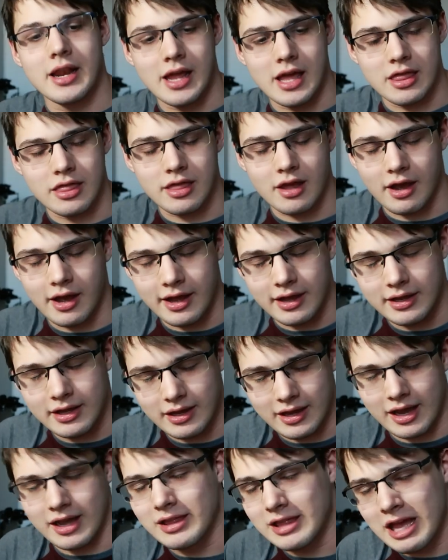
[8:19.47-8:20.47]
and I thought,
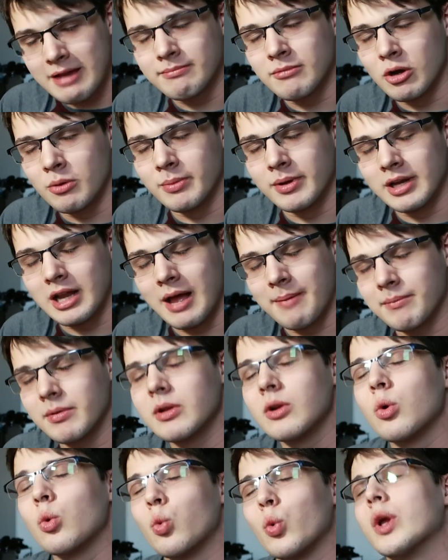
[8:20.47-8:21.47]
okay, in that moment, I'm
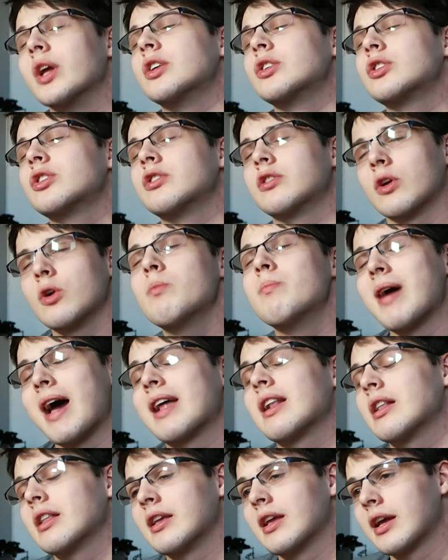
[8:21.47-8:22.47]
gonna wish so
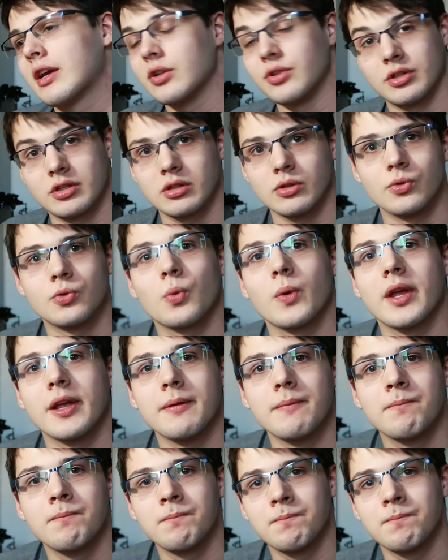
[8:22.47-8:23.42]
badly I could just lose weight.